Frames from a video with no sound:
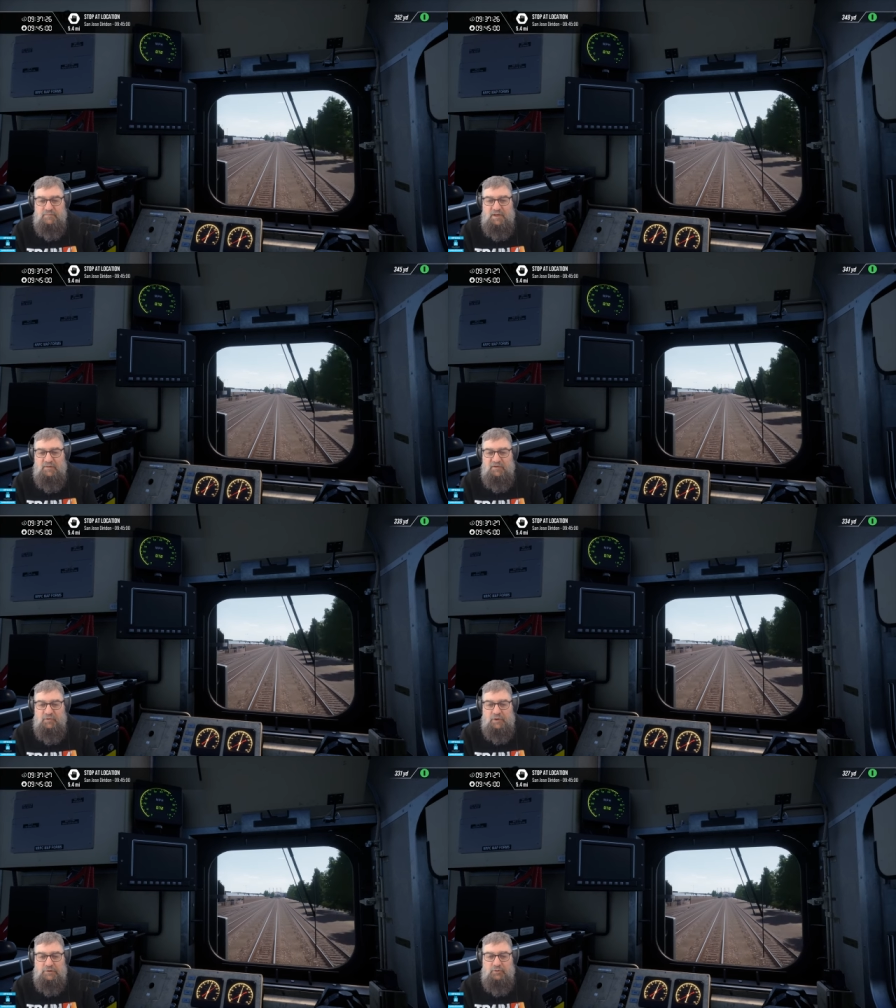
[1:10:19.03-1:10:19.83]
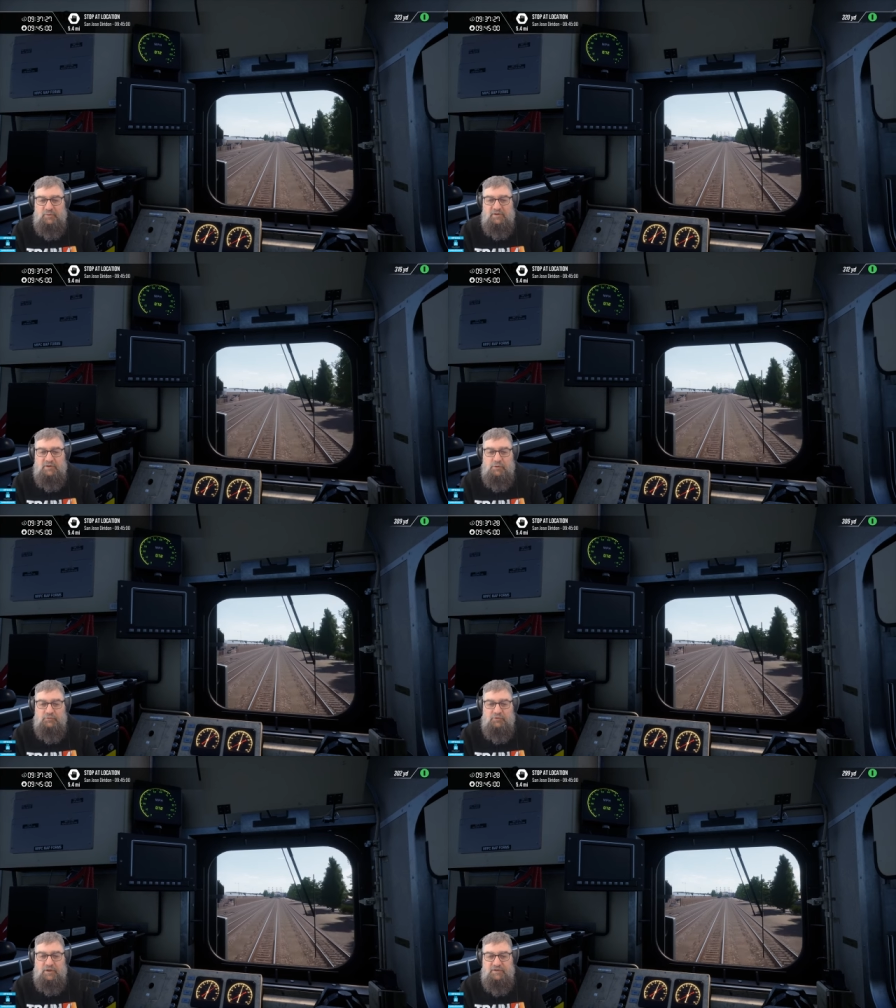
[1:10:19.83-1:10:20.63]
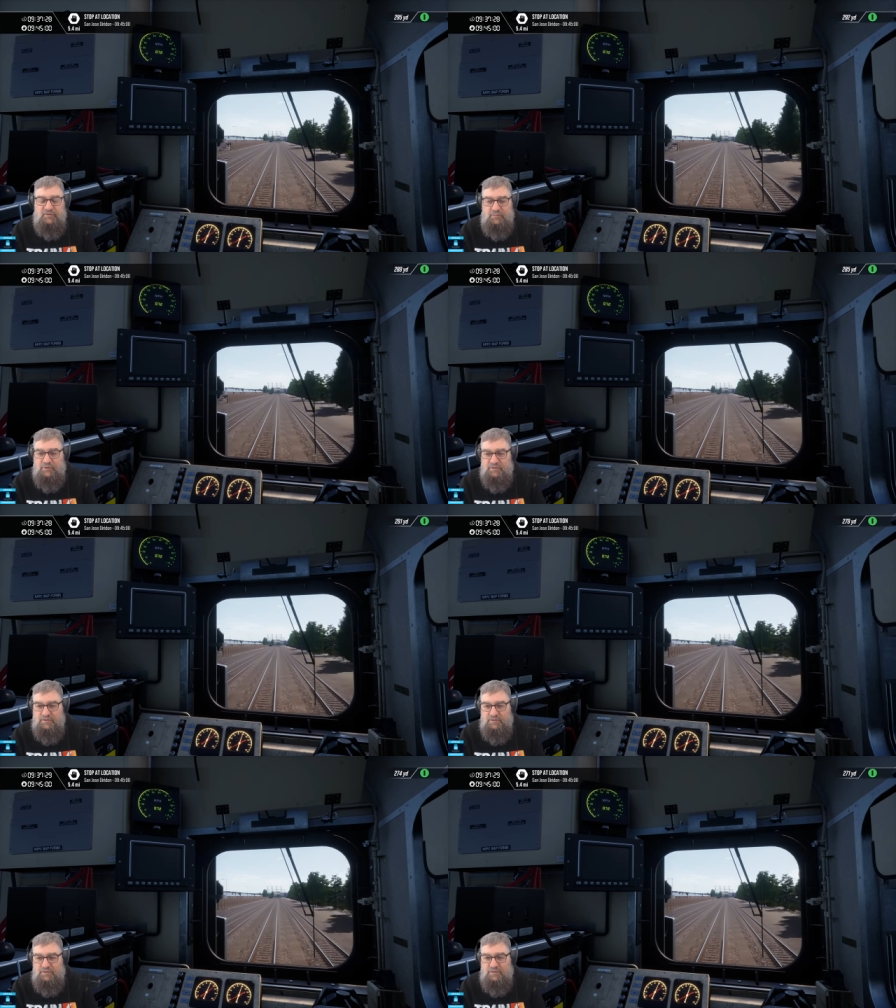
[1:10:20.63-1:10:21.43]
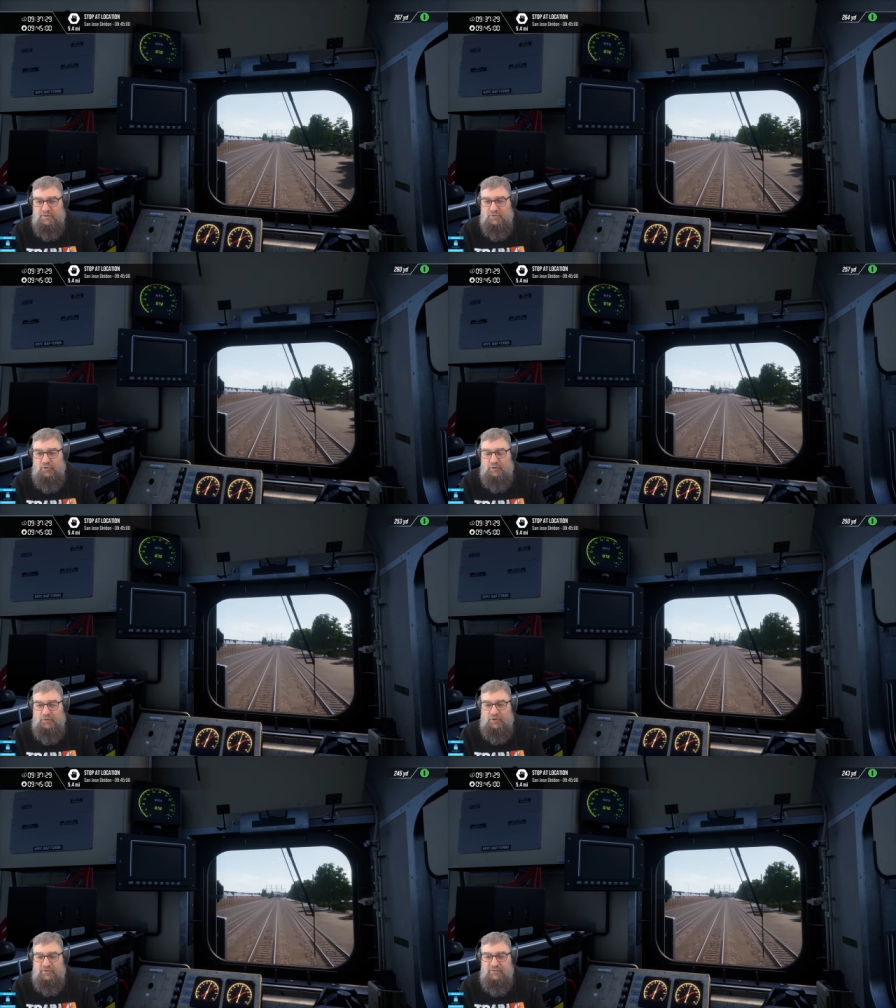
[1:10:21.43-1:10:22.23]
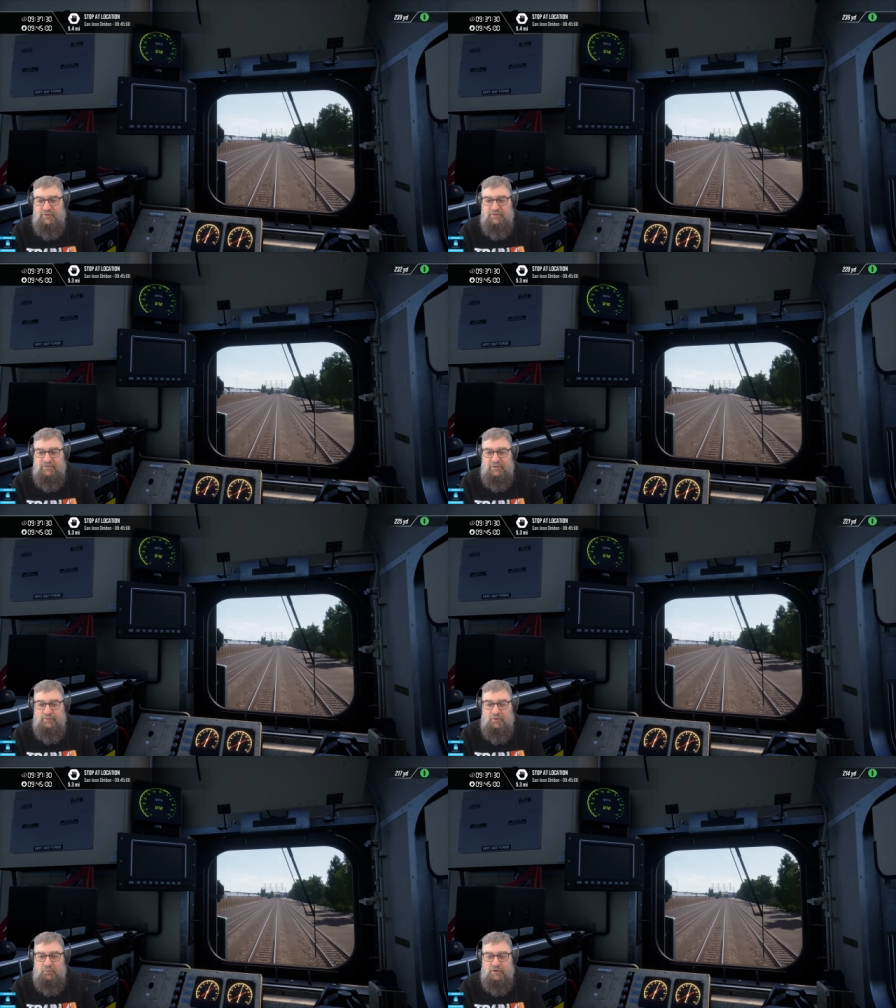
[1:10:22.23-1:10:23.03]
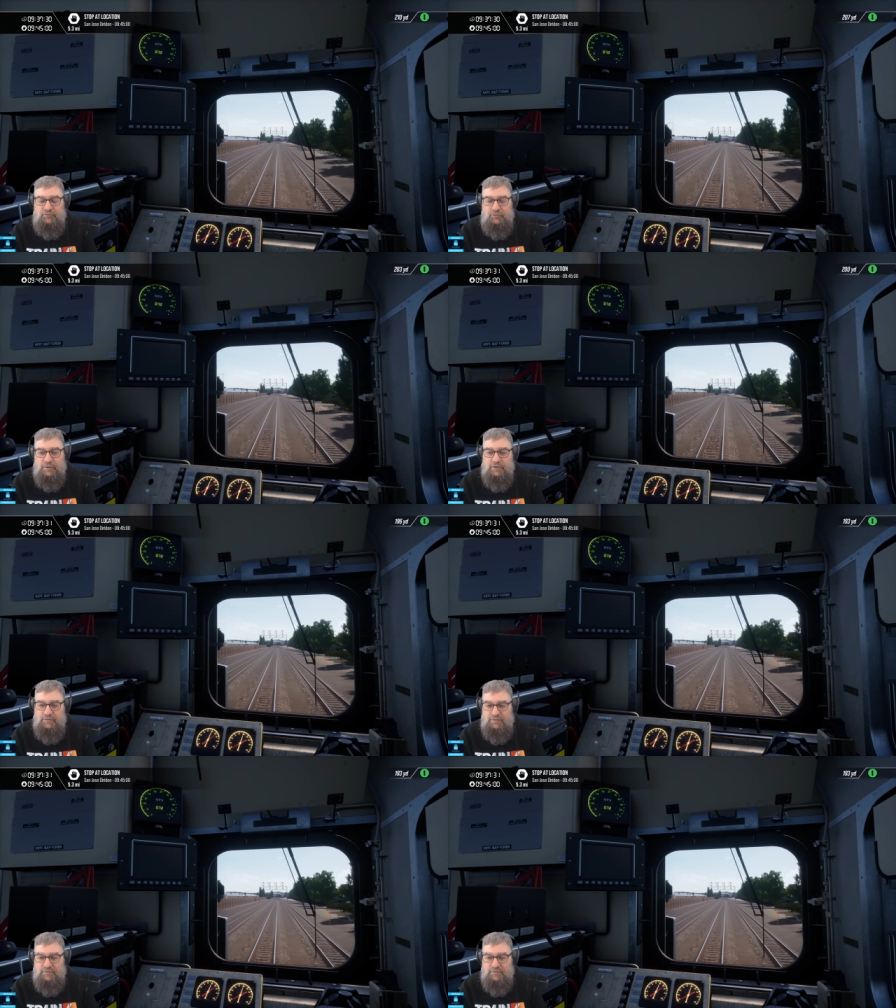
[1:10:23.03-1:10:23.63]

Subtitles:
Yeah, they do own a little bit of their own trackage, but not a lot if you consider the whole country.